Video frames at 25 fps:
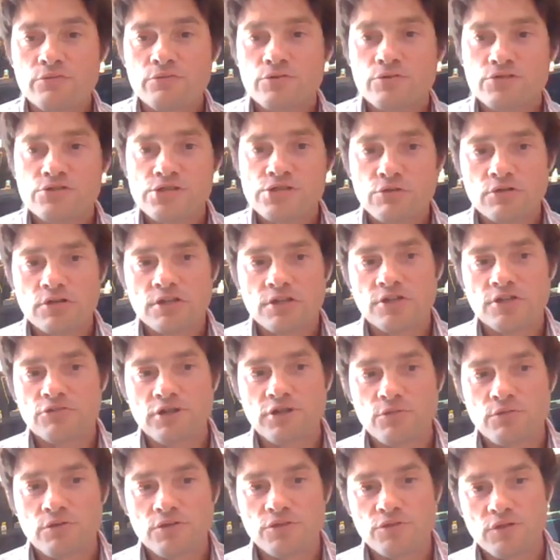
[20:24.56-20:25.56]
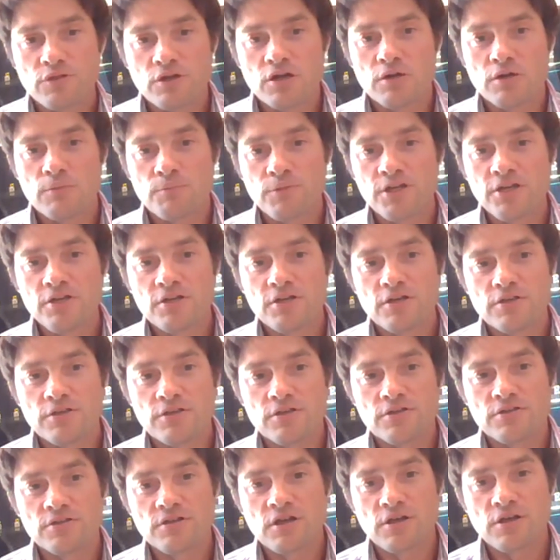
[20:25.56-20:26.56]
totally agree with Bina
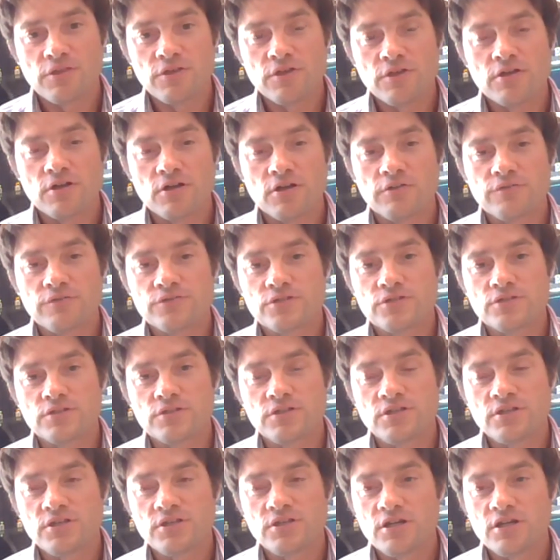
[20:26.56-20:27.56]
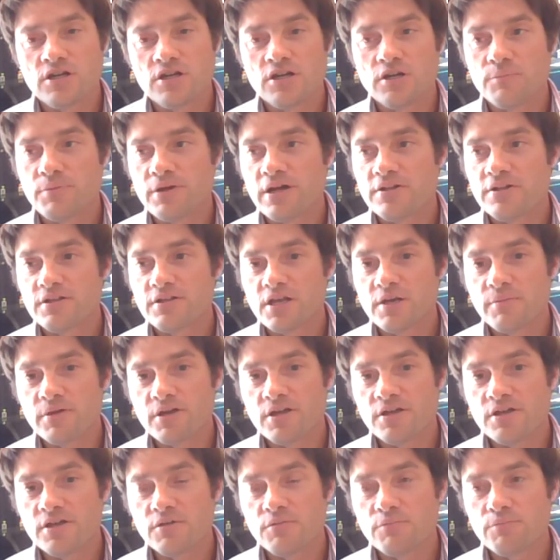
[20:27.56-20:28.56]
that I think after the
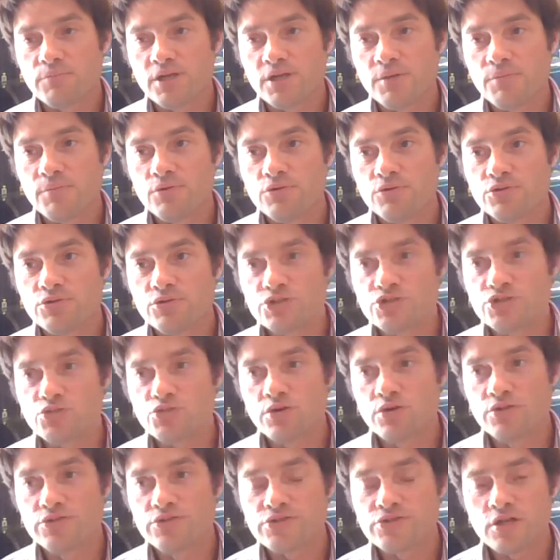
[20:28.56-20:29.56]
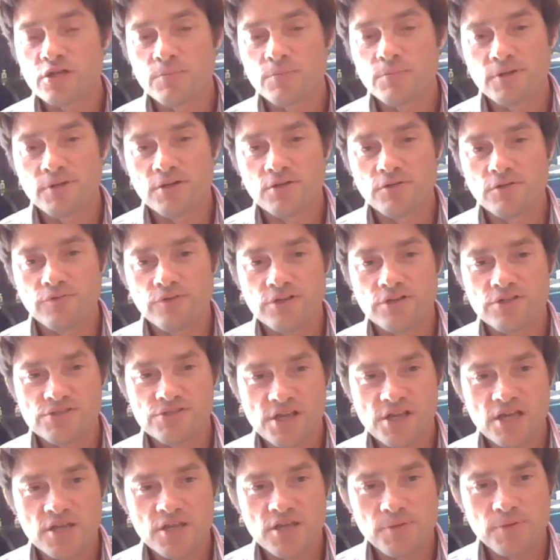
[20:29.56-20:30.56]
pandemic, people just want a bit of
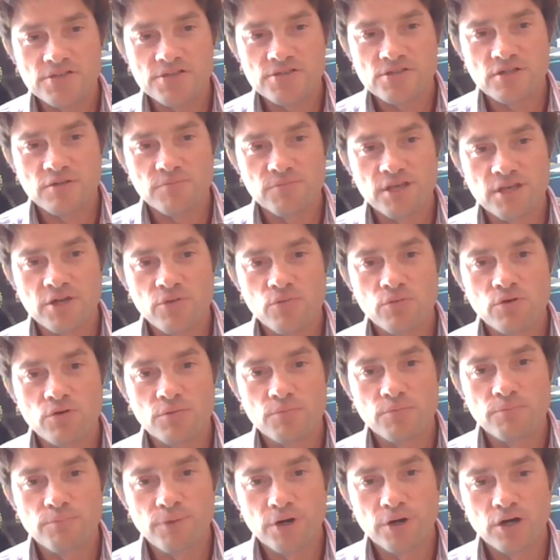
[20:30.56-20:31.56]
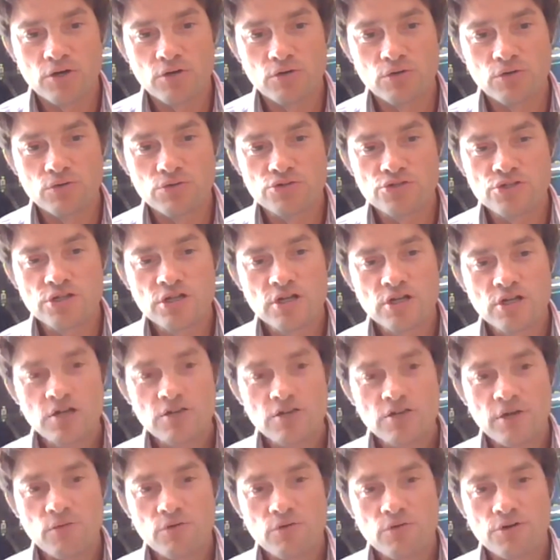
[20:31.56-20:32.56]
escapism. They want bold,
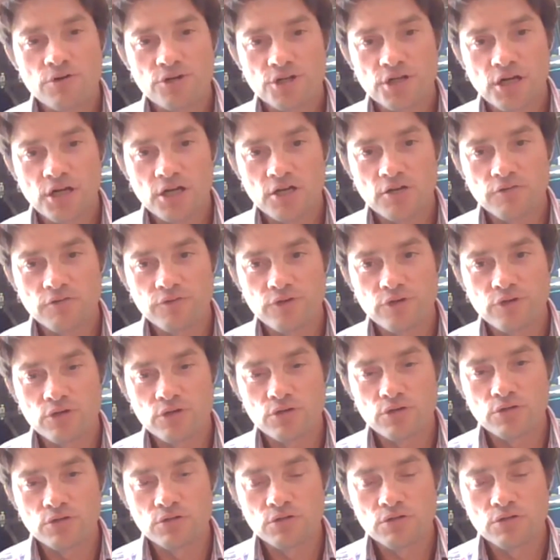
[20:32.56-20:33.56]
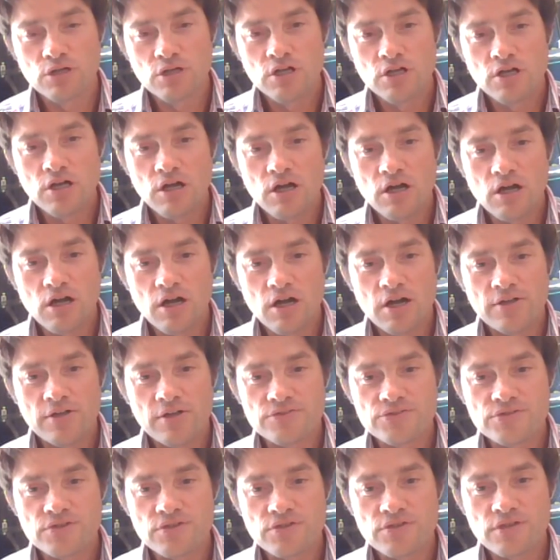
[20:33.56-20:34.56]
they want colourful,
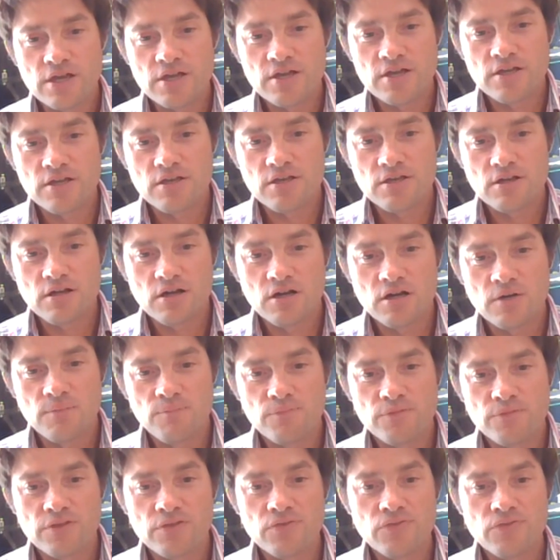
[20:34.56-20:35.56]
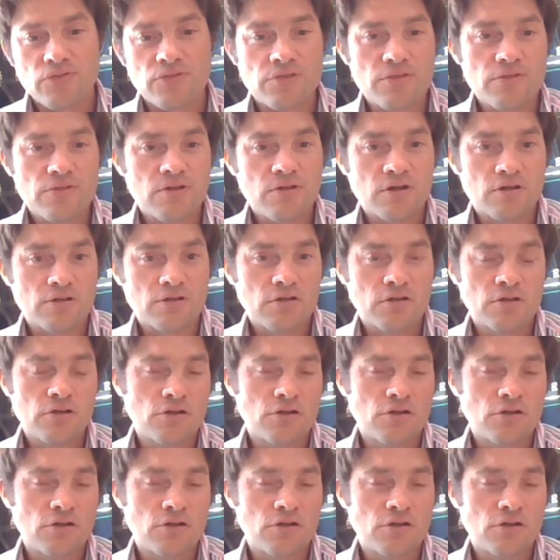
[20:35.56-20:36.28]
and they a